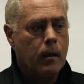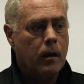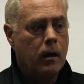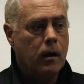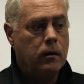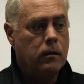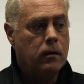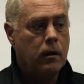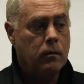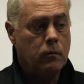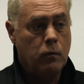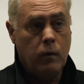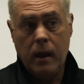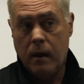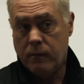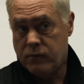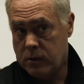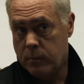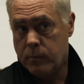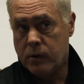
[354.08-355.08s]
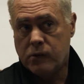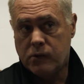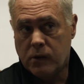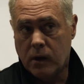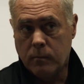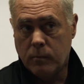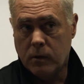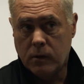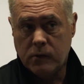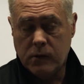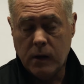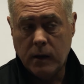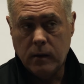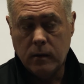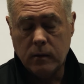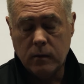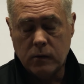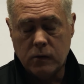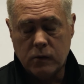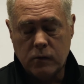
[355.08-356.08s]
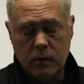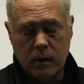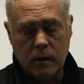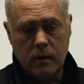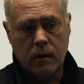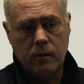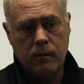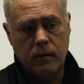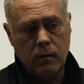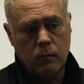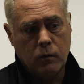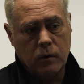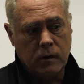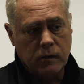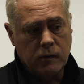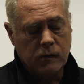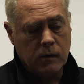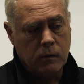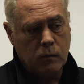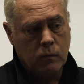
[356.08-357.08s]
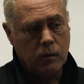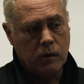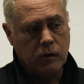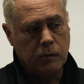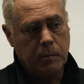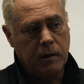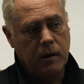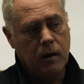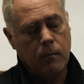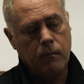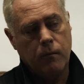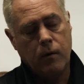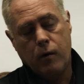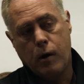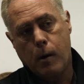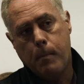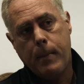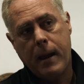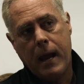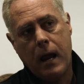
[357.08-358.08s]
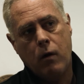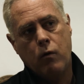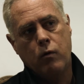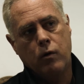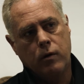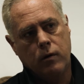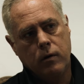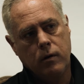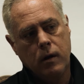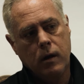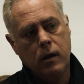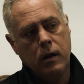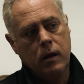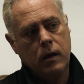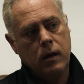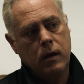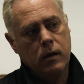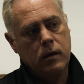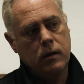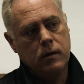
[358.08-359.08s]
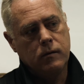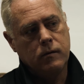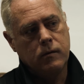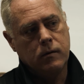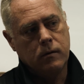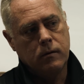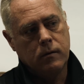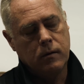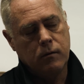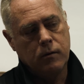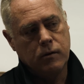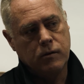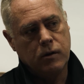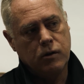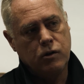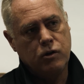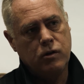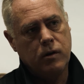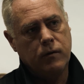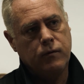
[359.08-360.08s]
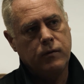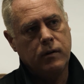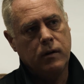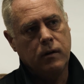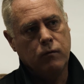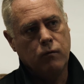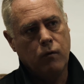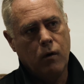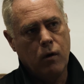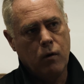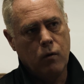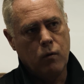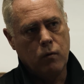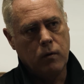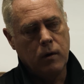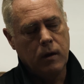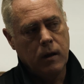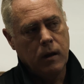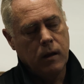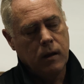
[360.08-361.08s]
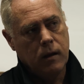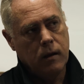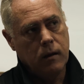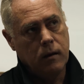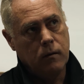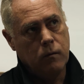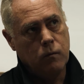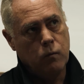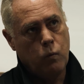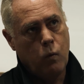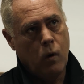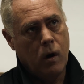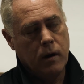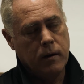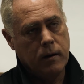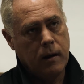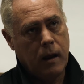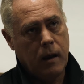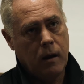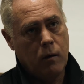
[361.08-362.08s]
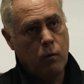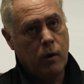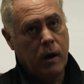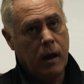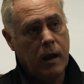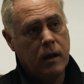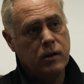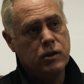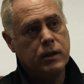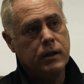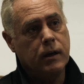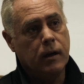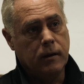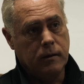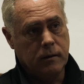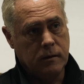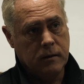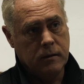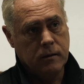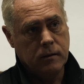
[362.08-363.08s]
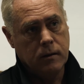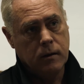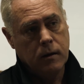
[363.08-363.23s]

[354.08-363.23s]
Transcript: And we have some of the same in the tech industry. And I think what has become very apparent is that there is a shifting role in, one, how we're educated,